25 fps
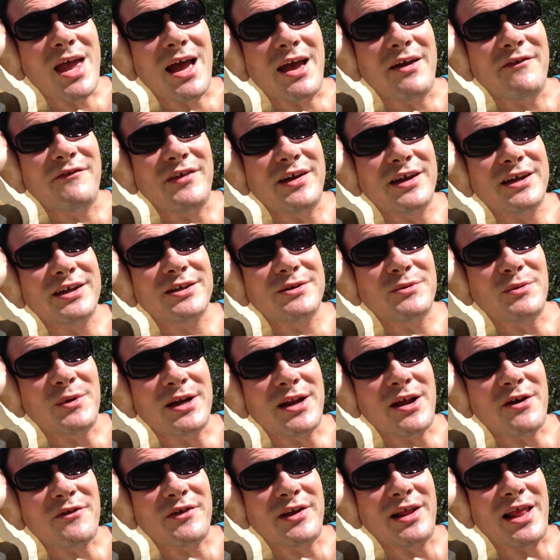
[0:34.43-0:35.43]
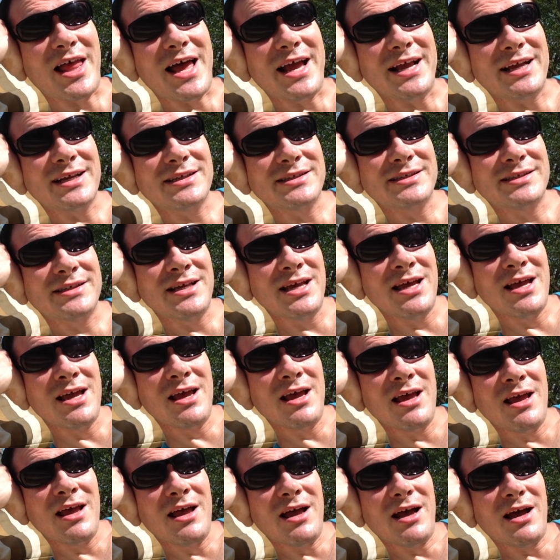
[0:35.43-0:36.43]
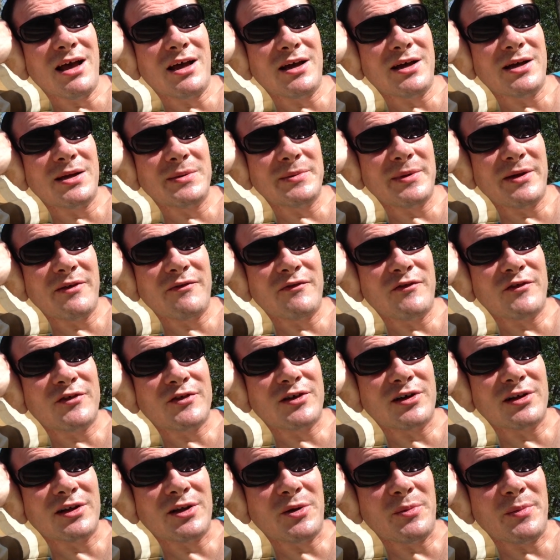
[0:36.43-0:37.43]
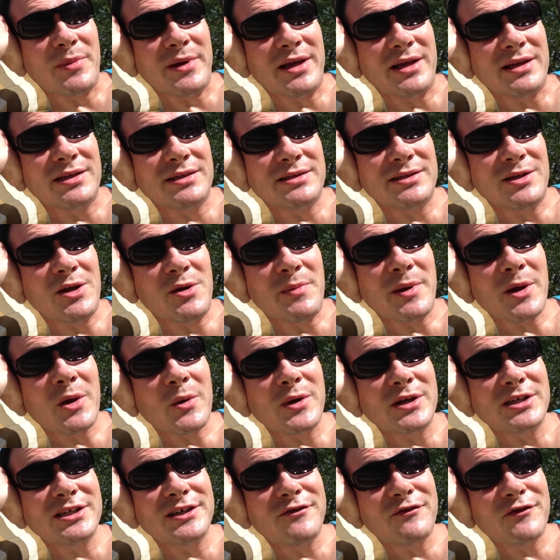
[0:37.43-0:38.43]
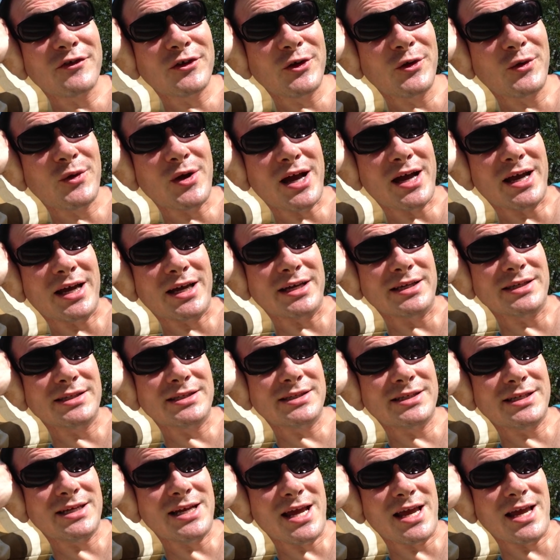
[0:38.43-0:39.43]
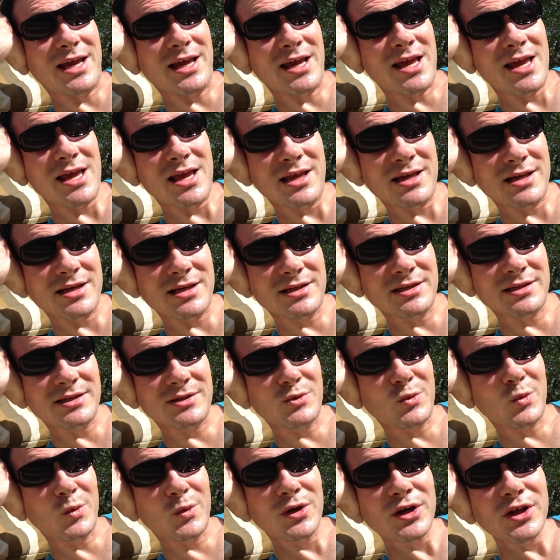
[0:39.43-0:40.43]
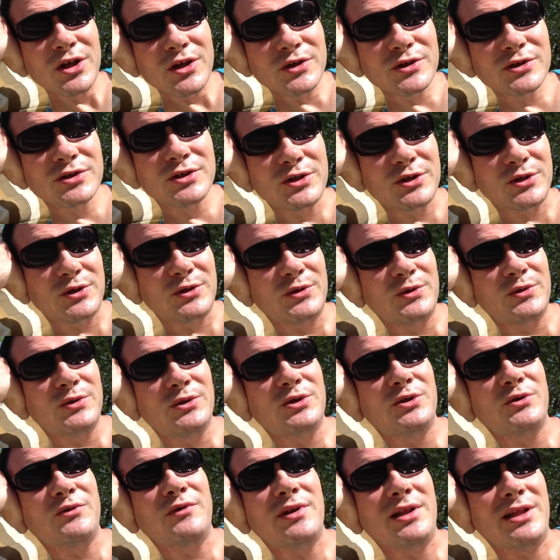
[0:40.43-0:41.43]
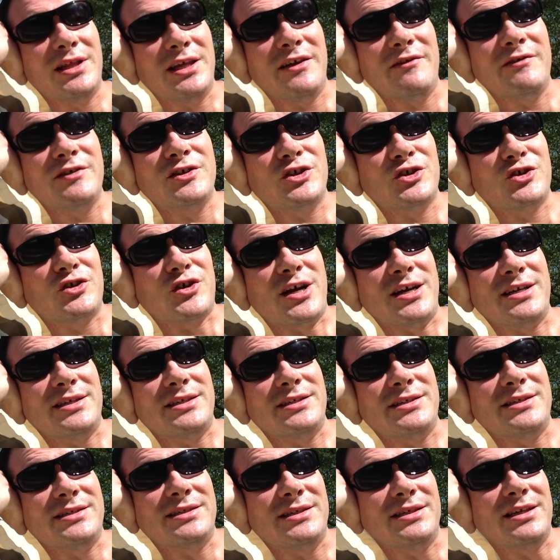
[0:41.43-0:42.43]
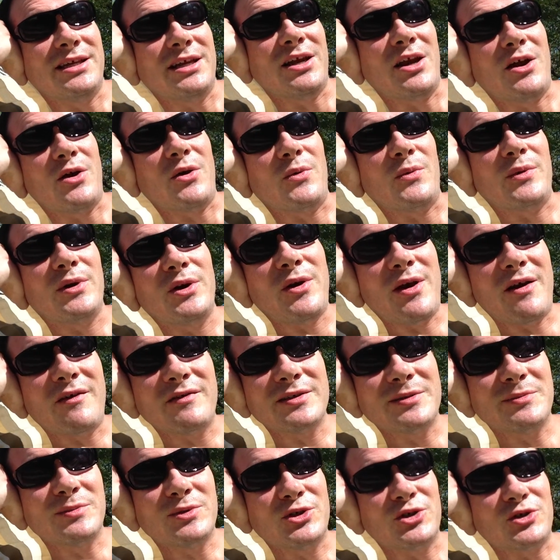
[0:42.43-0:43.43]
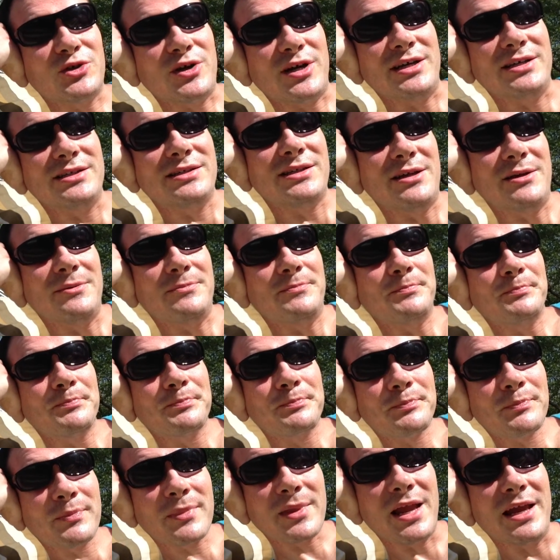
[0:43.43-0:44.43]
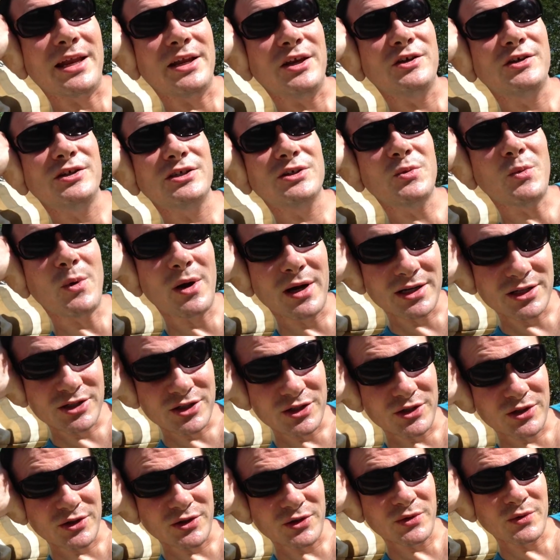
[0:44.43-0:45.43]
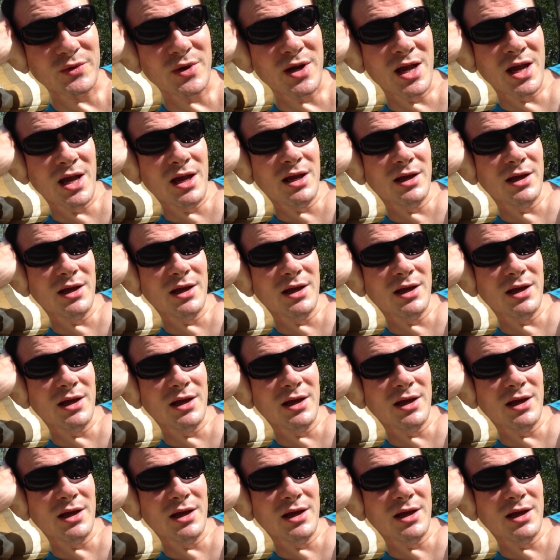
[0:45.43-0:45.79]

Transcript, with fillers: I figure why not relax, um, even for a little bit. So my question for you guys today is, what do you do to relieve stress? You know, when you have some stress and you just want to